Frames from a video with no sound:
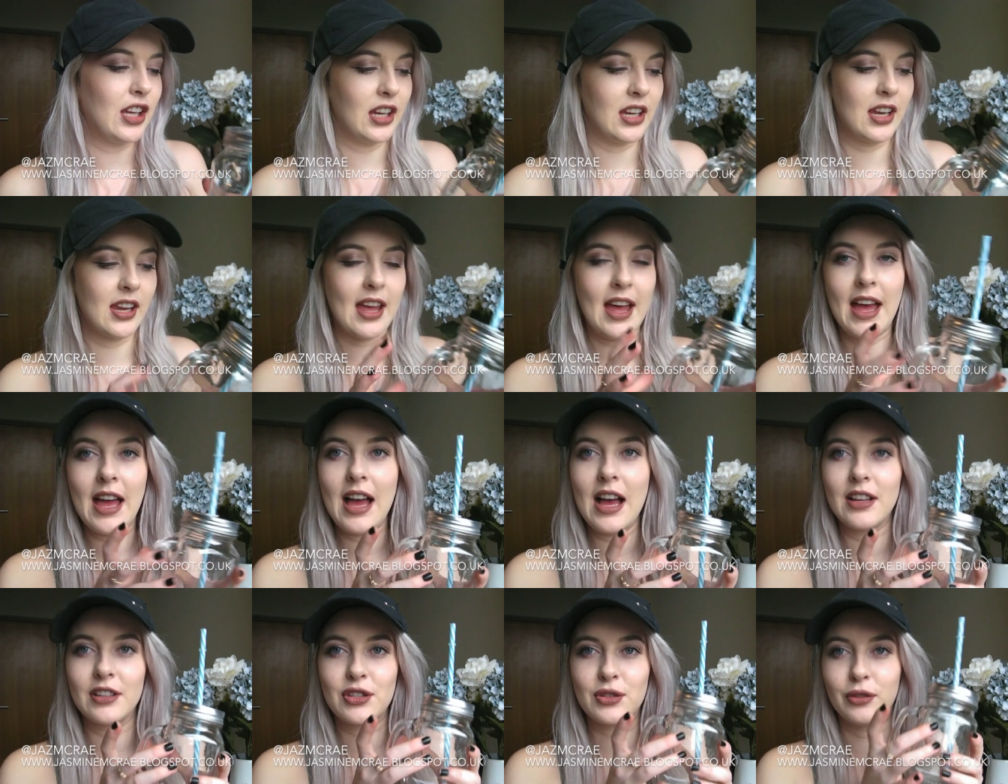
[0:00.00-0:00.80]
you can
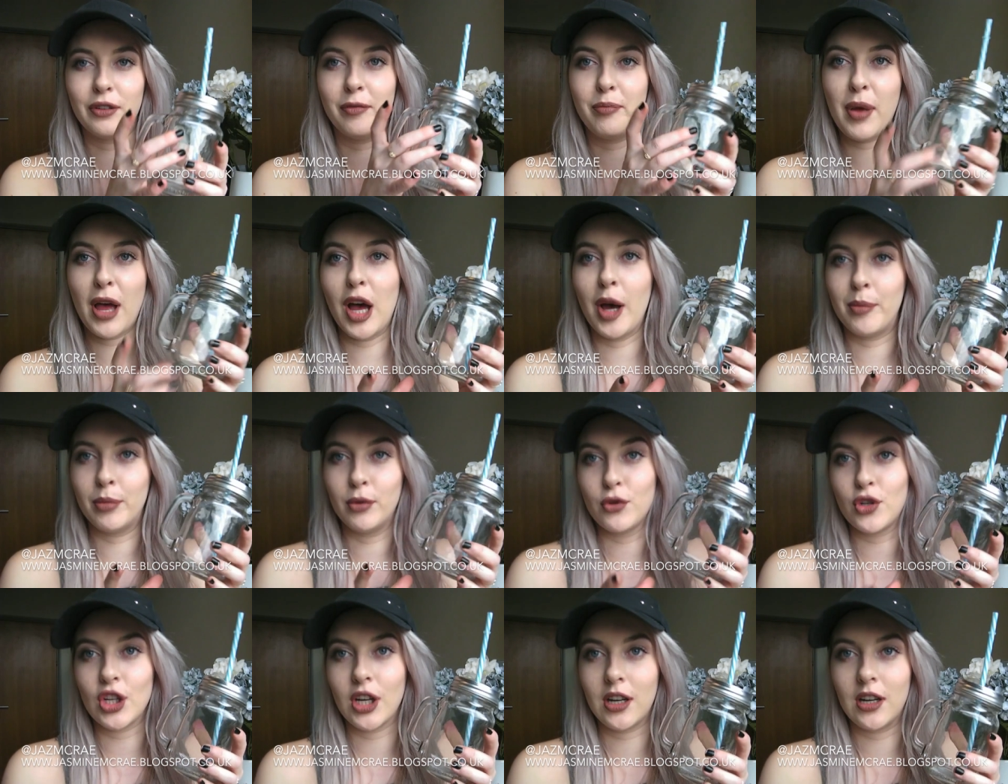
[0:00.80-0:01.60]
get sort of
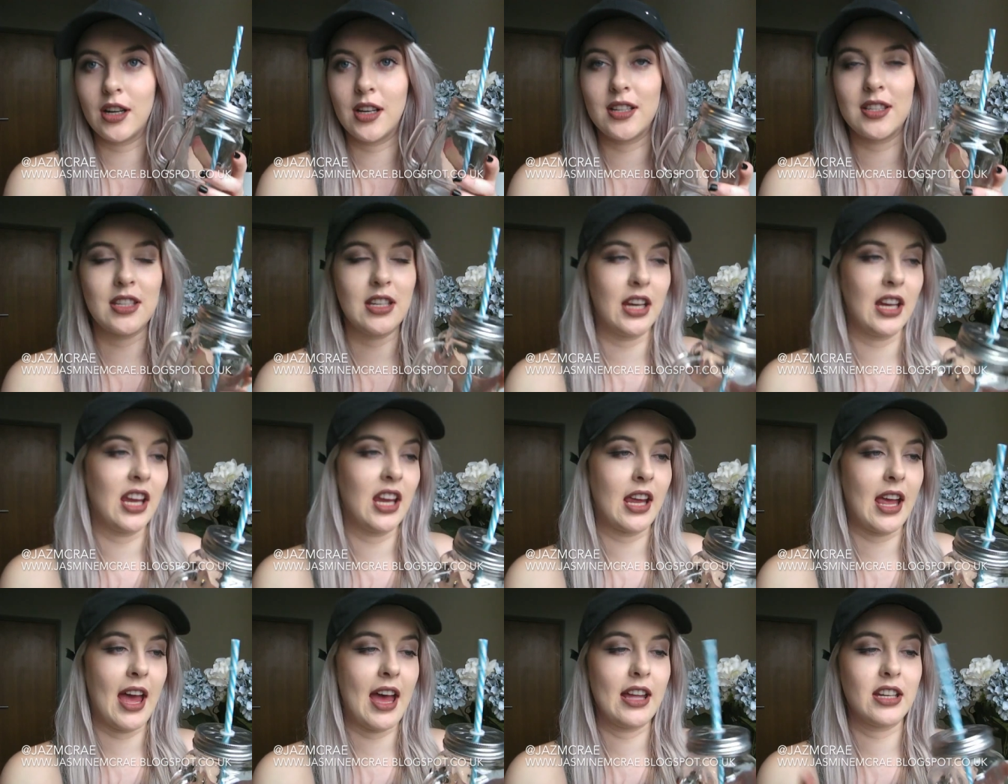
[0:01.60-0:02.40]
purple jars, you
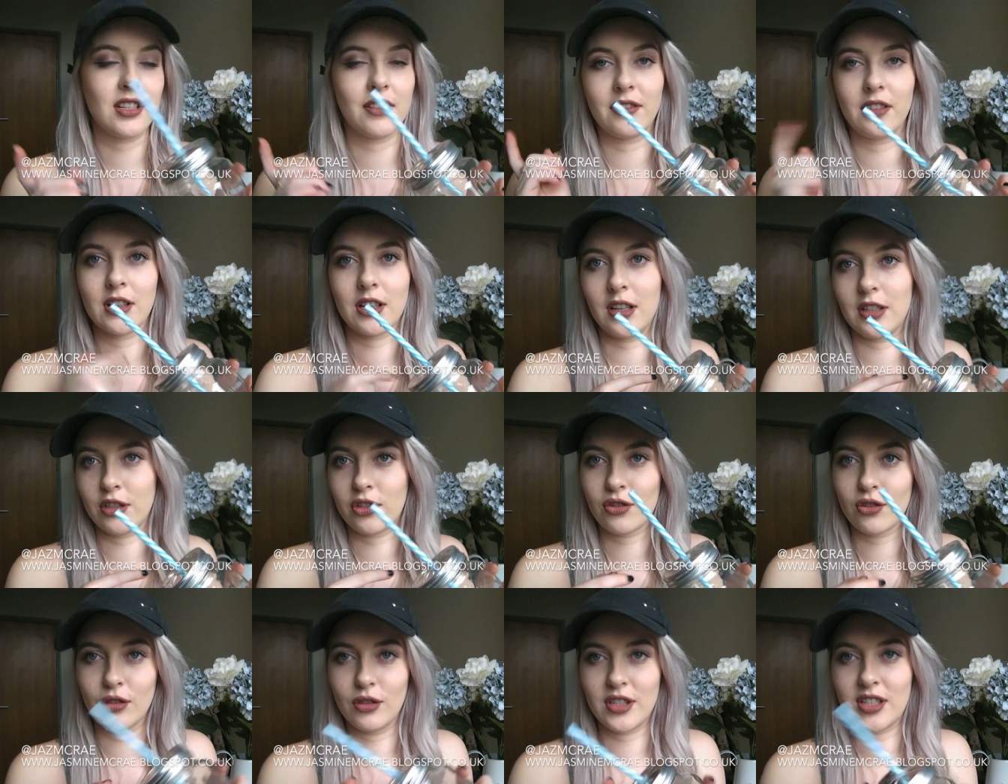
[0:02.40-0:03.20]
can get different colour
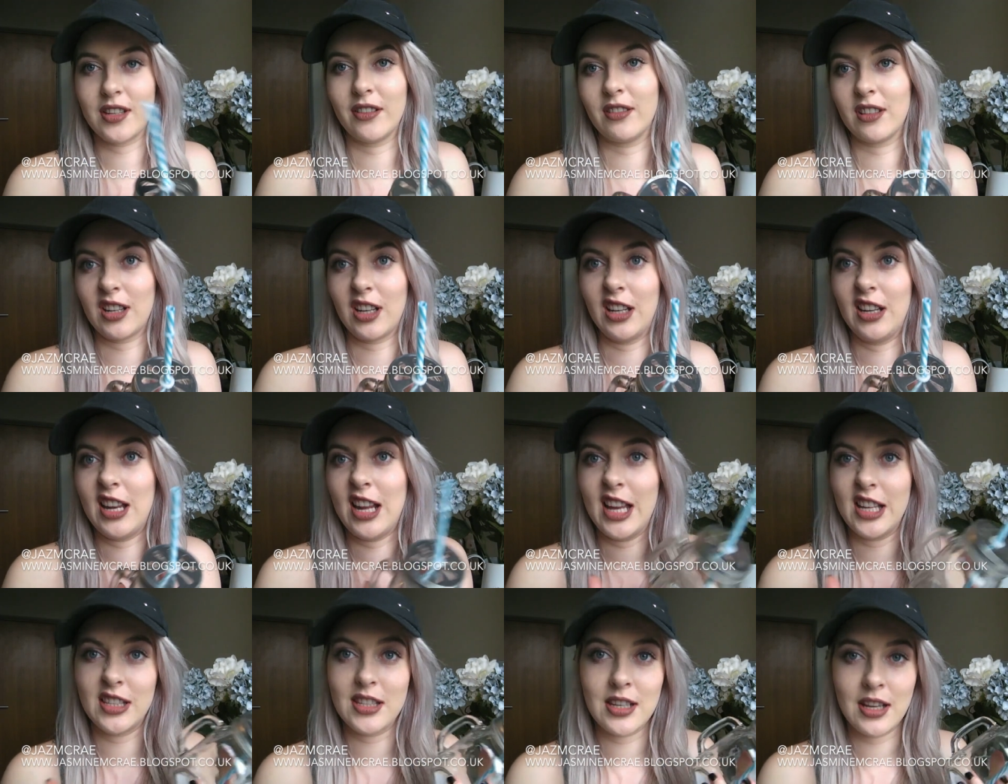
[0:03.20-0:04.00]
straws, different colour
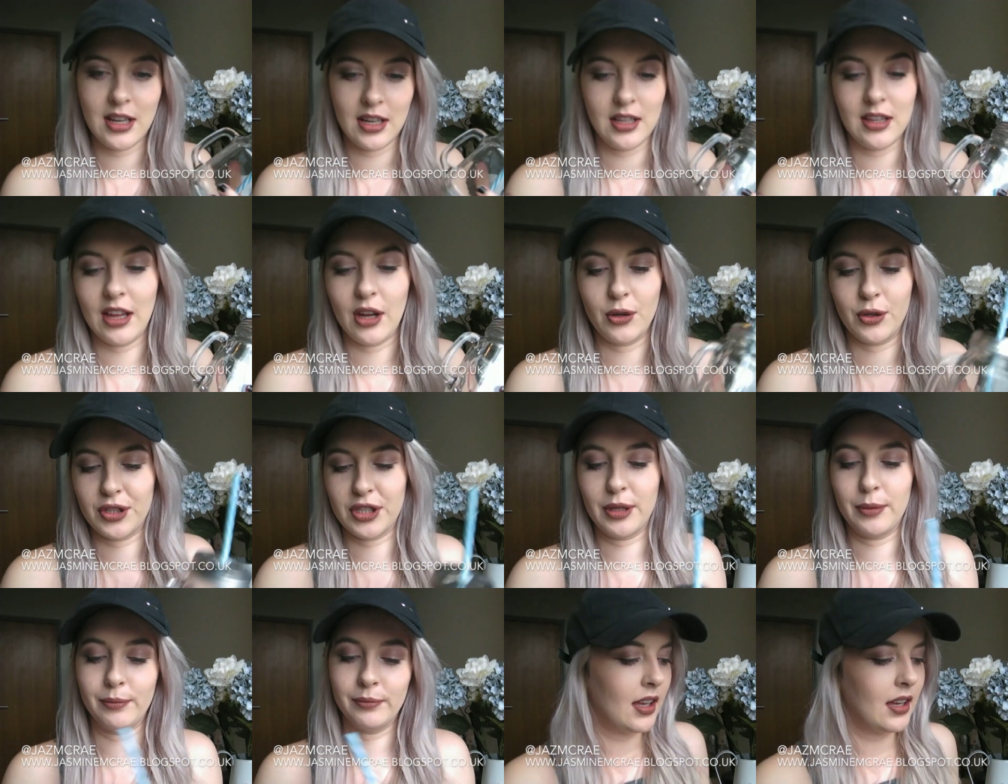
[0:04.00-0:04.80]
lids, they're
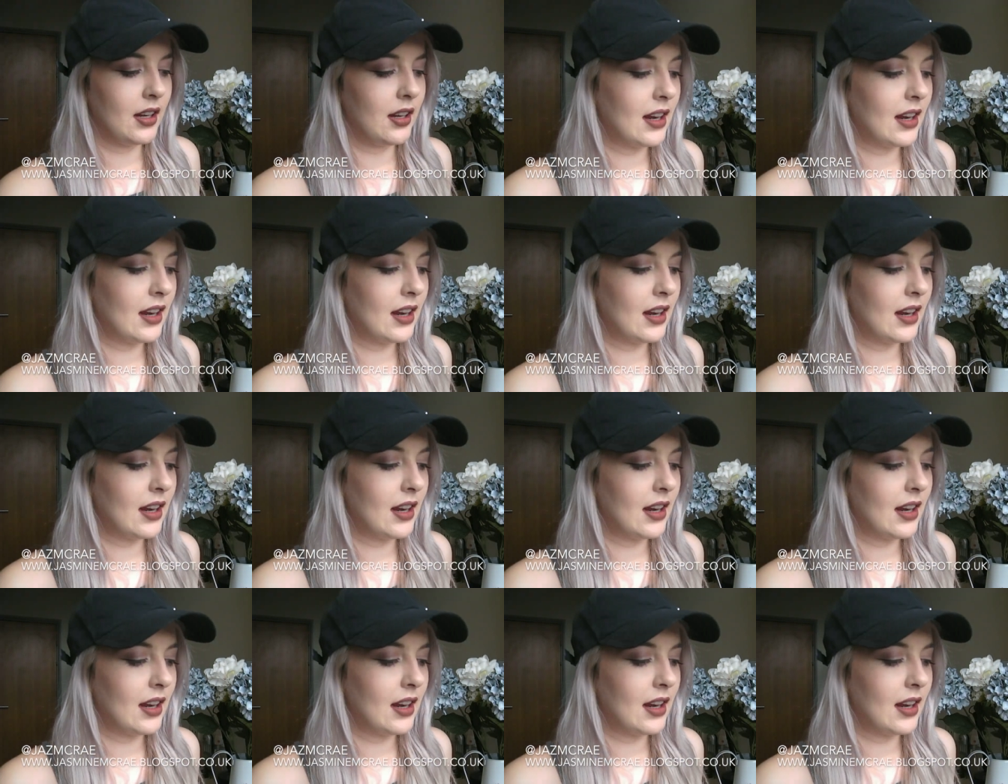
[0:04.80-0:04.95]
awesome.